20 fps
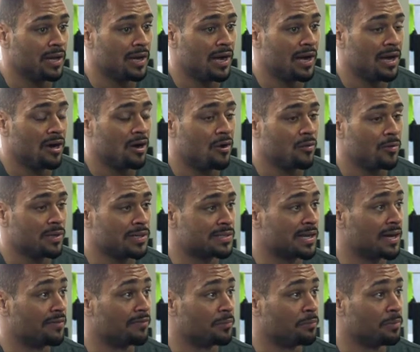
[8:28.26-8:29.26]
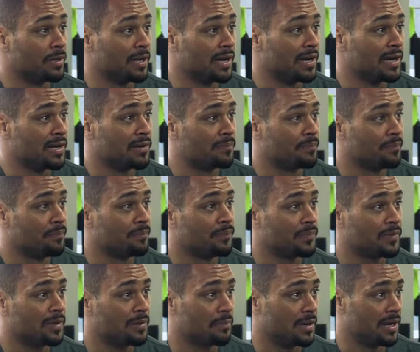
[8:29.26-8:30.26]
I always have a plan
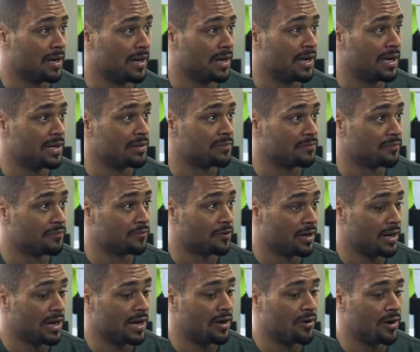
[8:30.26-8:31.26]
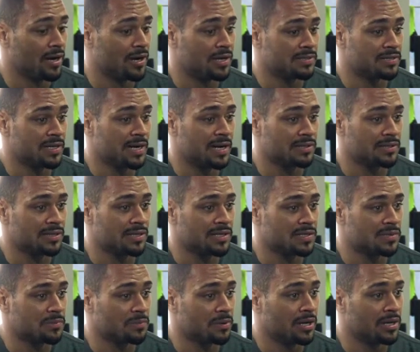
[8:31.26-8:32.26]
in my head for how I attack
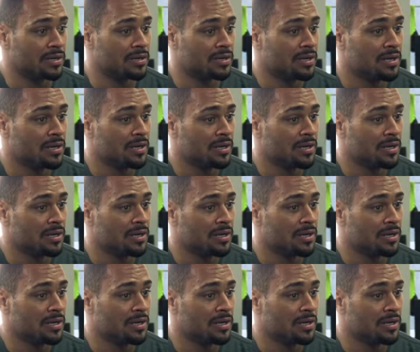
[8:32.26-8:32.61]
things, but